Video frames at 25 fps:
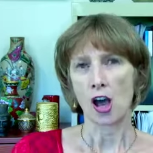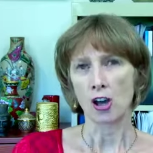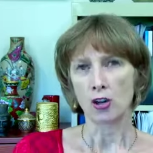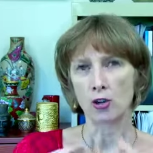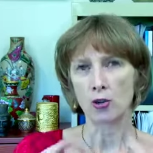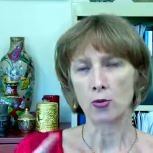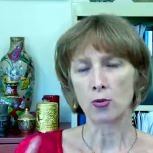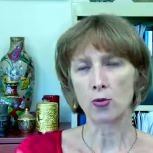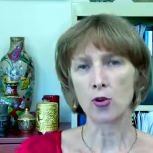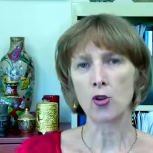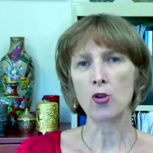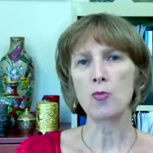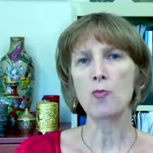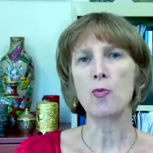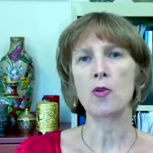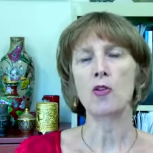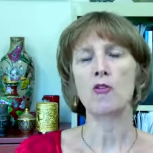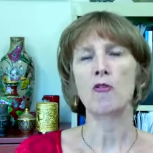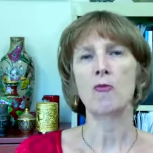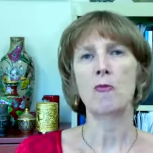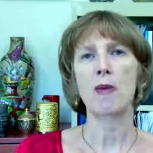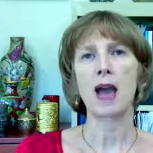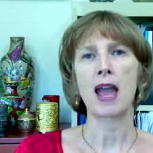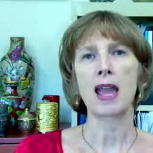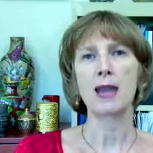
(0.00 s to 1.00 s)
group
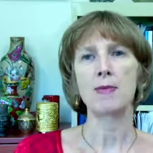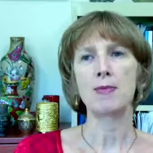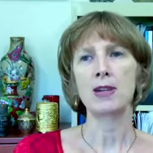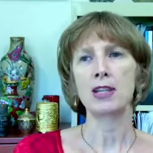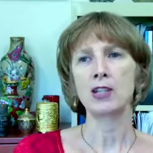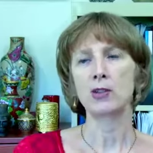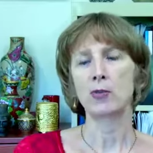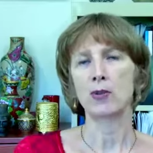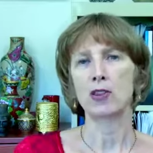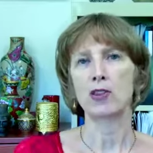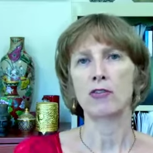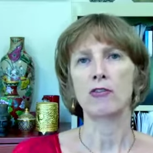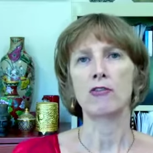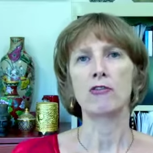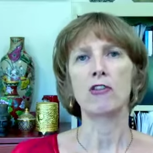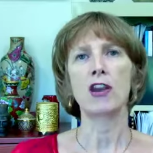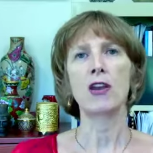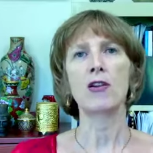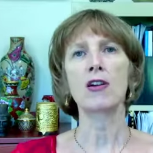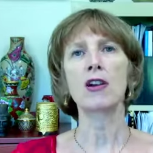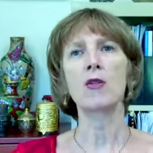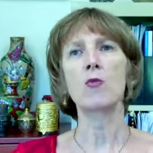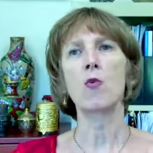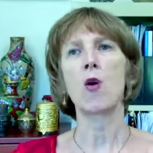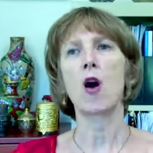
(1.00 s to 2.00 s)
of babies with a
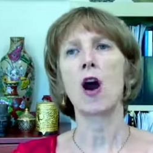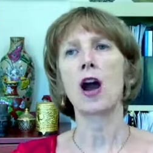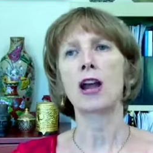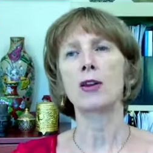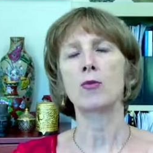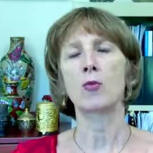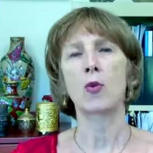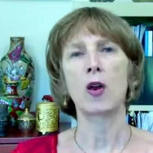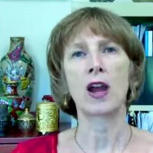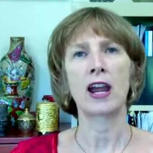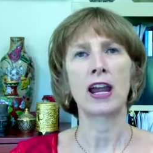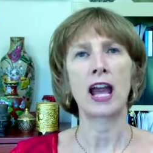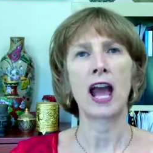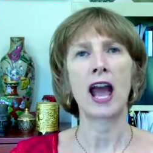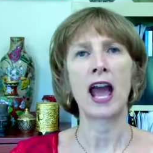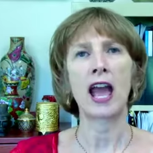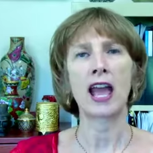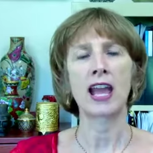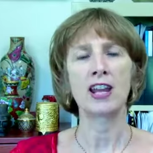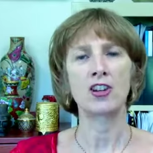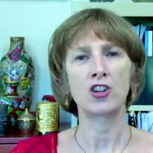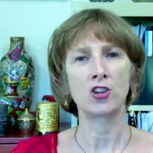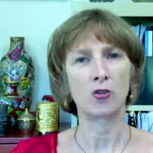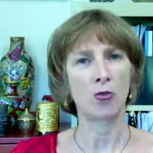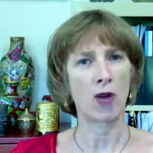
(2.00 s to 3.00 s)
very wide
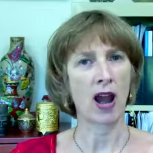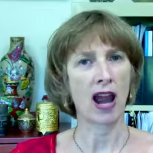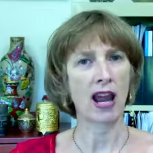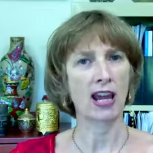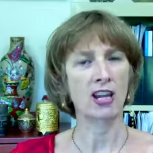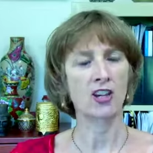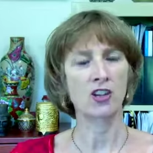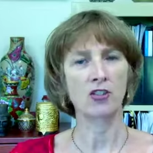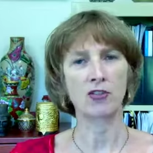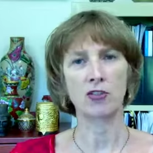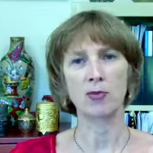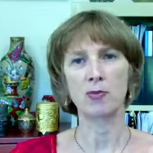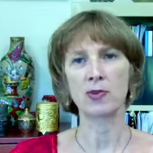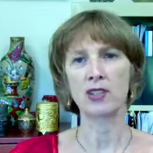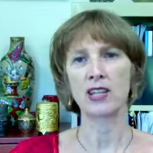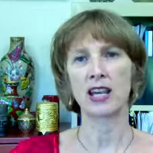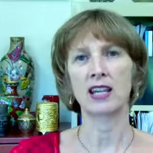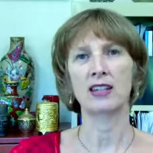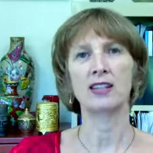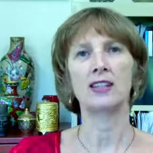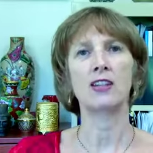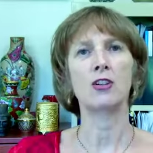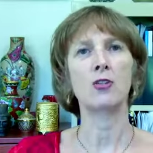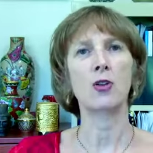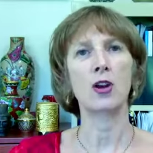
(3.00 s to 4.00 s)
age range from say
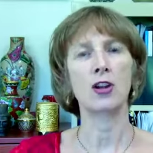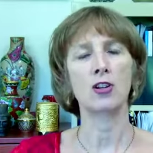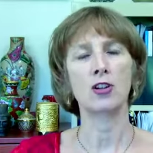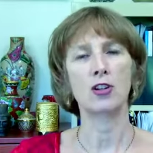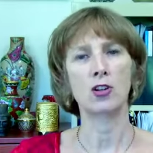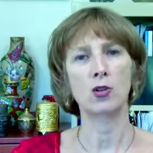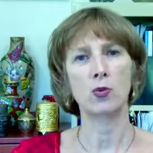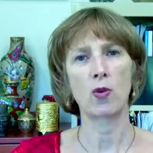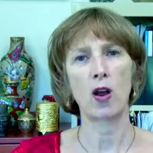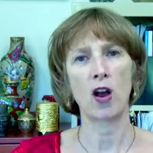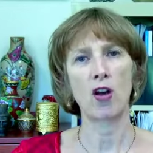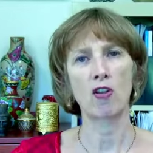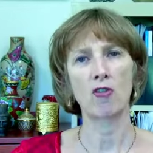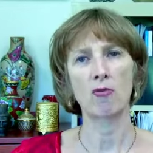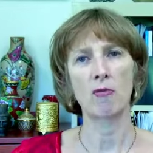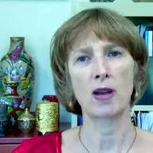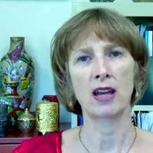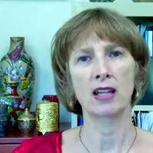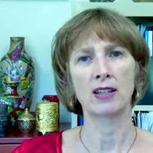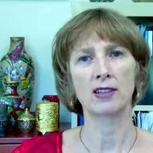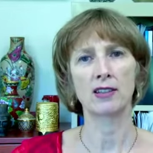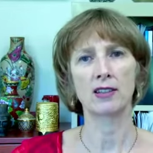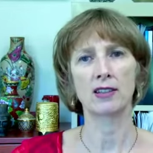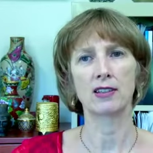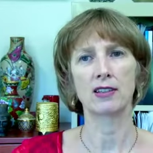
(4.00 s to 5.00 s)
0 to 12
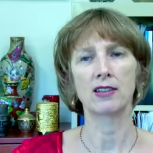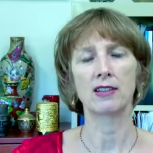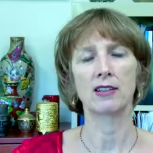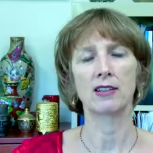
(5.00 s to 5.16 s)
months,